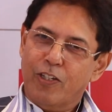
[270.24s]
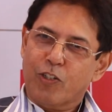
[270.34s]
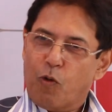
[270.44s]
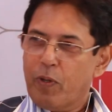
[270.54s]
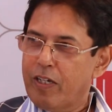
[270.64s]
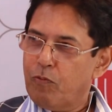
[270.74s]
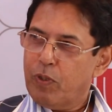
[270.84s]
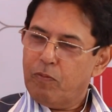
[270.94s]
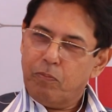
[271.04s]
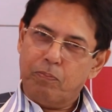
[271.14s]
So we
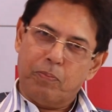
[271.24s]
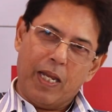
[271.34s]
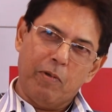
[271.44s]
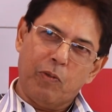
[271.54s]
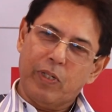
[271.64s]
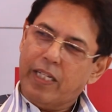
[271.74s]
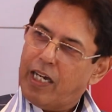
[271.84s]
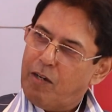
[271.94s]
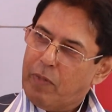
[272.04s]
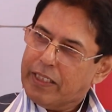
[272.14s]
we came out with
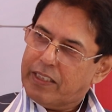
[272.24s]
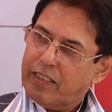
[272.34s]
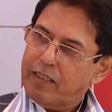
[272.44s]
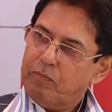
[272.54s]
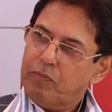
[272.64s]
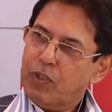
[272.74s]
Jagermeister,